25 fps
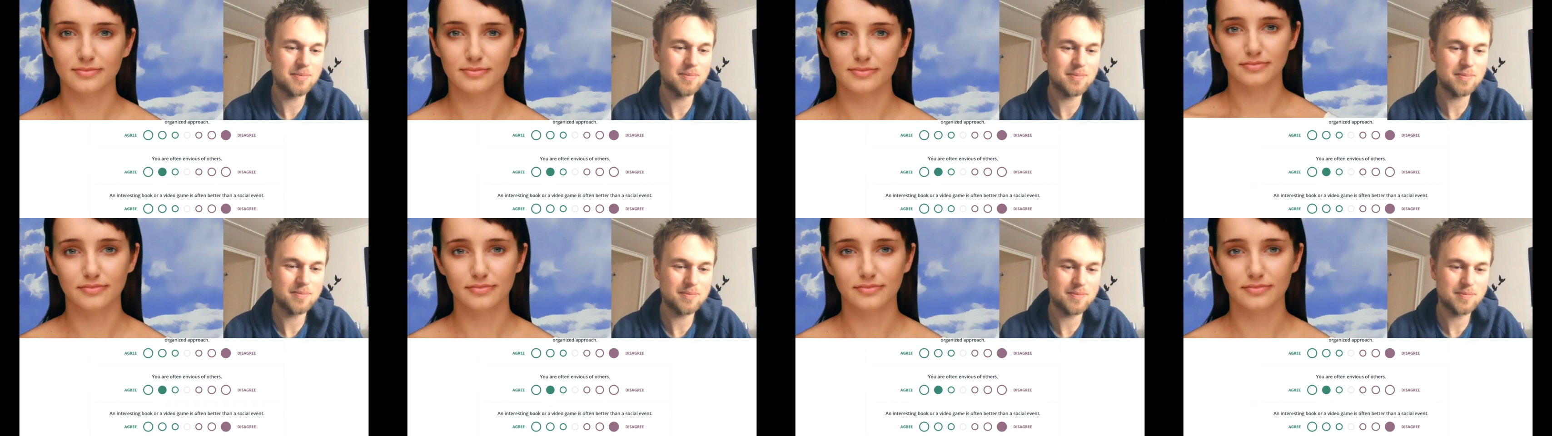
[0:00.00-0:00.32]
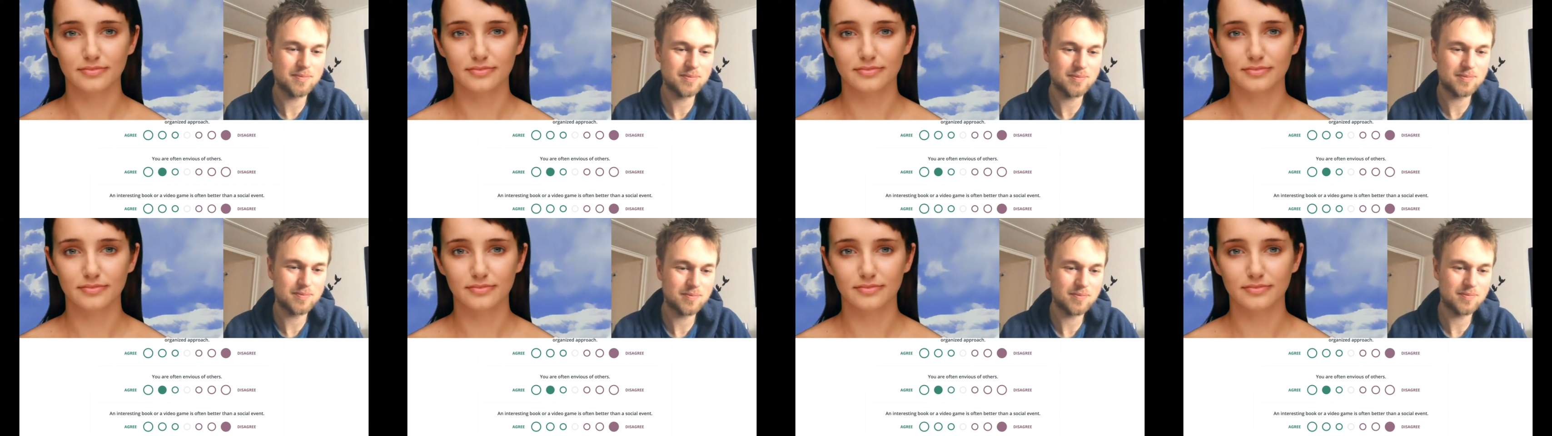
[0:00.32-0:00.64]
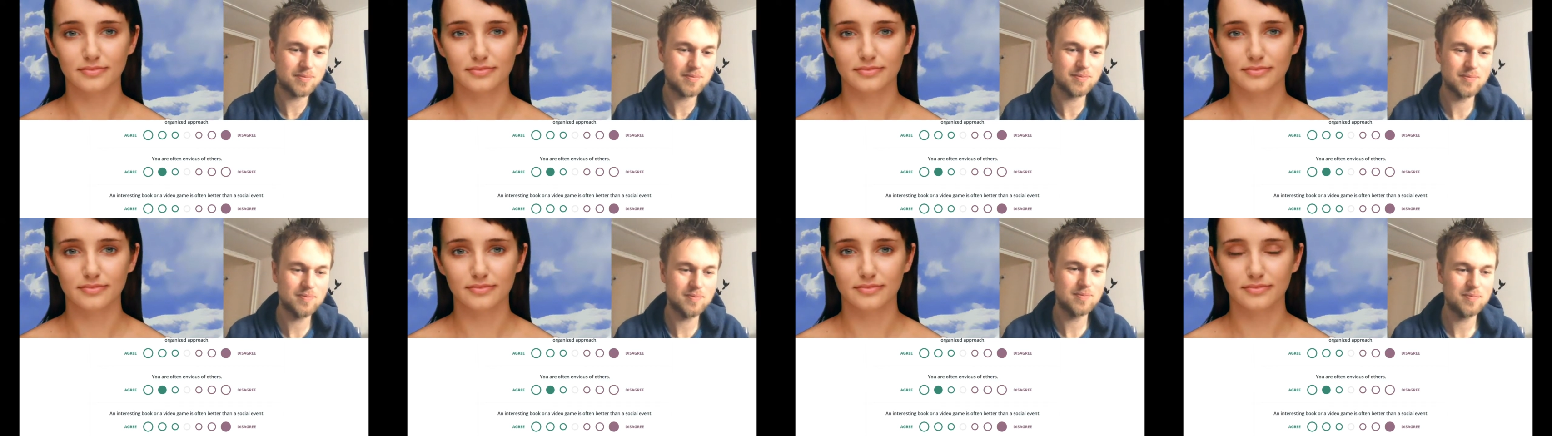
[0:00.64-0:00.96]

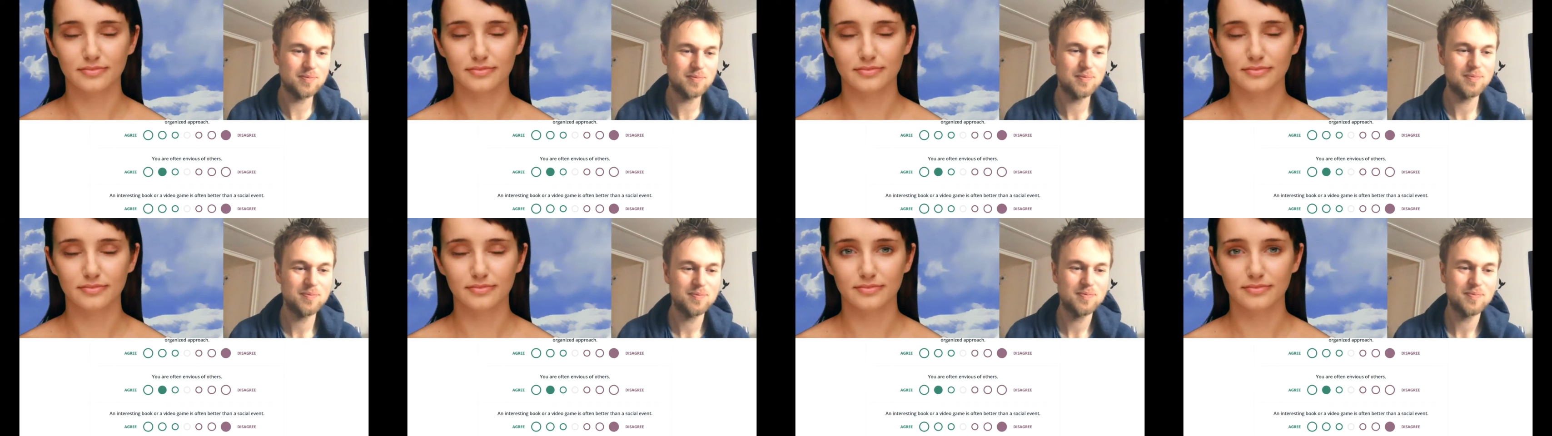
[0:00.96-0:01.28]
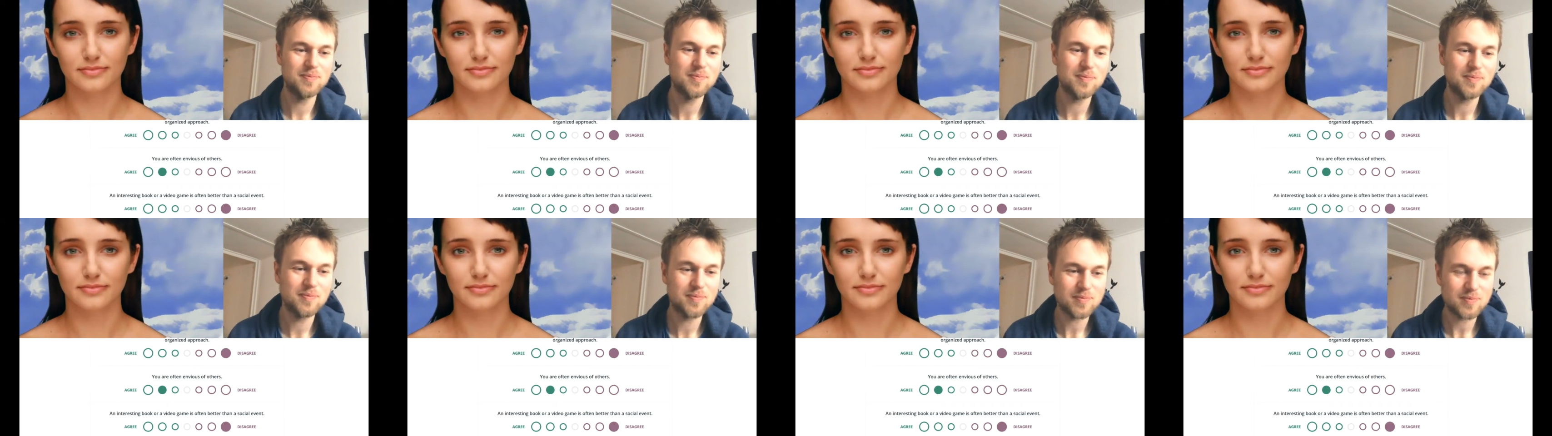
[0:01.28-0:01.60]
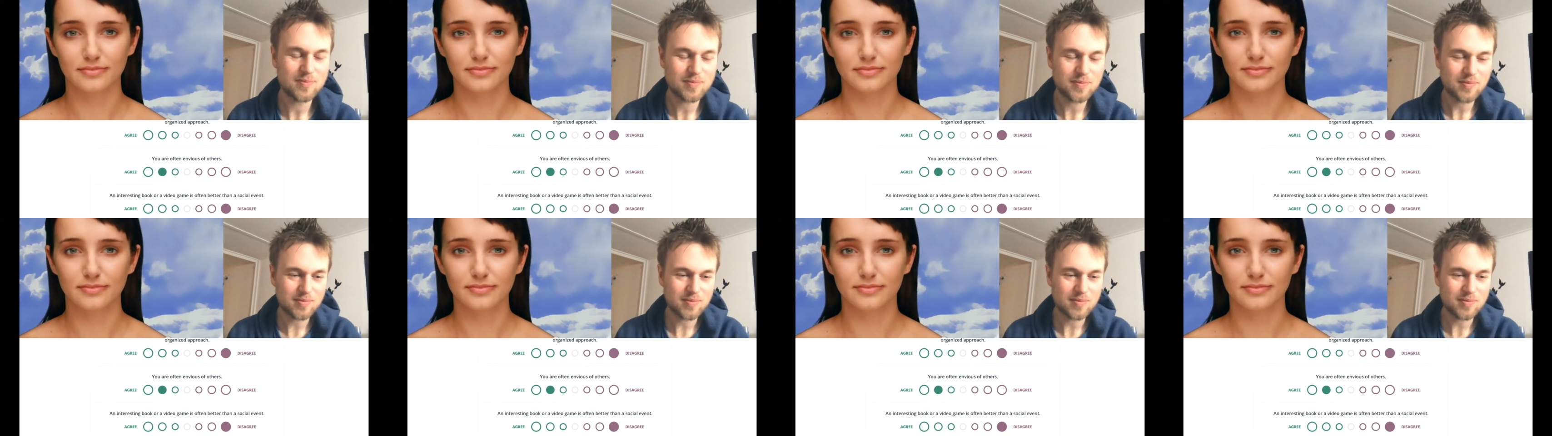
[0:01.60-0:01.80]
(silence)